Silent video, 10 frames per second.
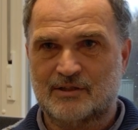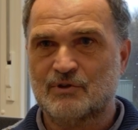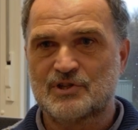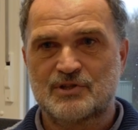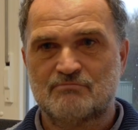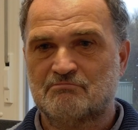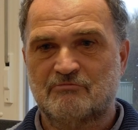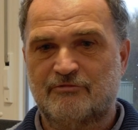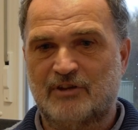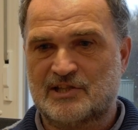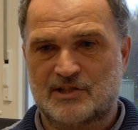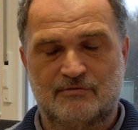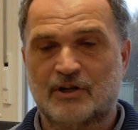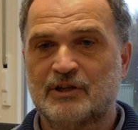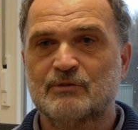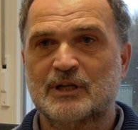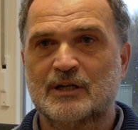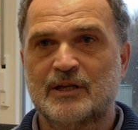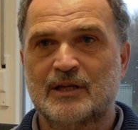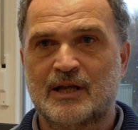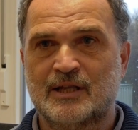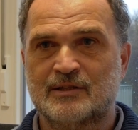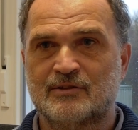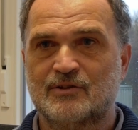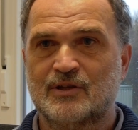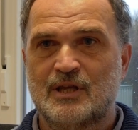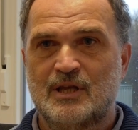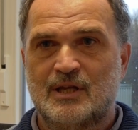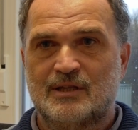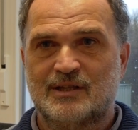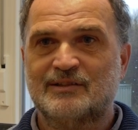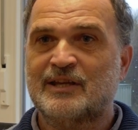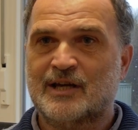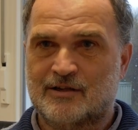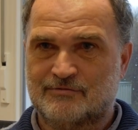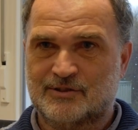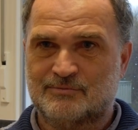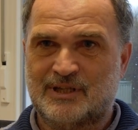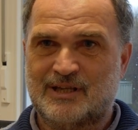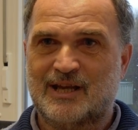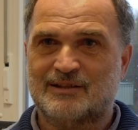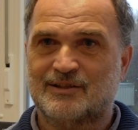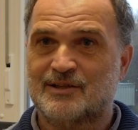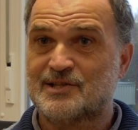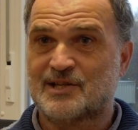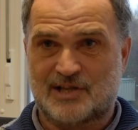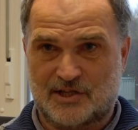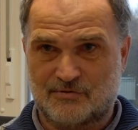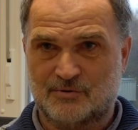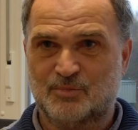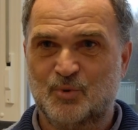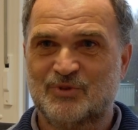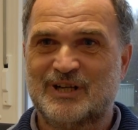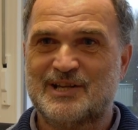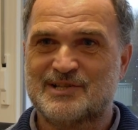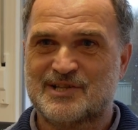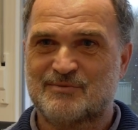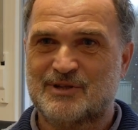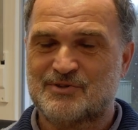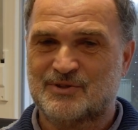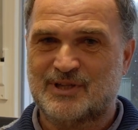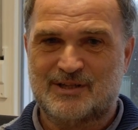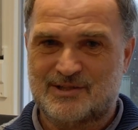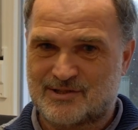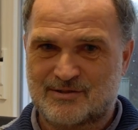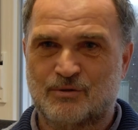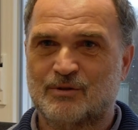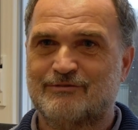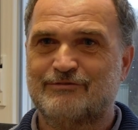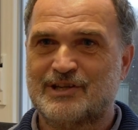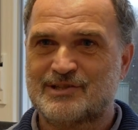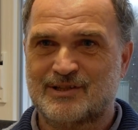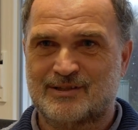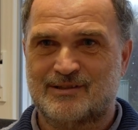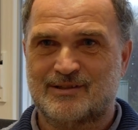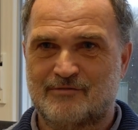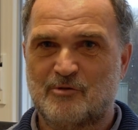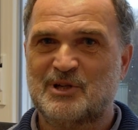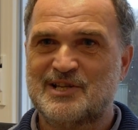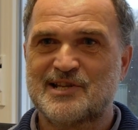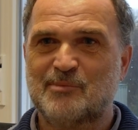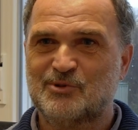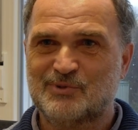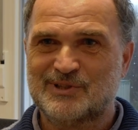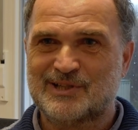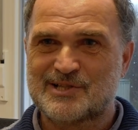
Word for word: That was fixed very quickly and the day after we had the successful boom release as well. So that is all fixed and everybody's happy with that